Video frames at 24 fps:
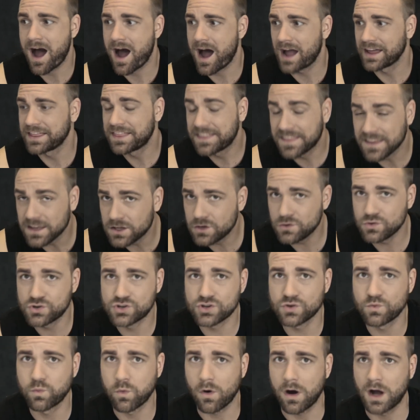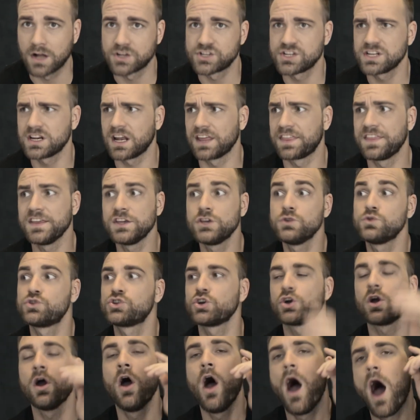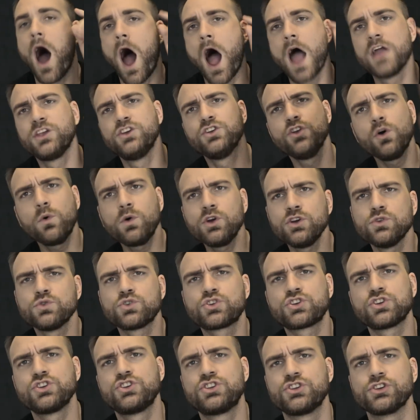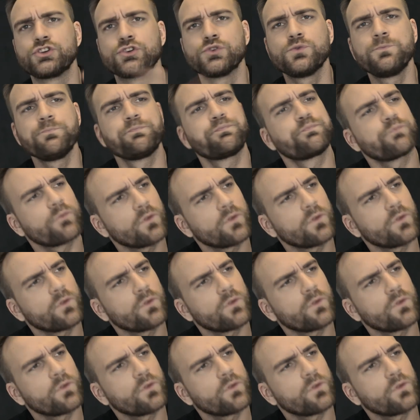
I think you should watch it. I think you should, you know what you should do?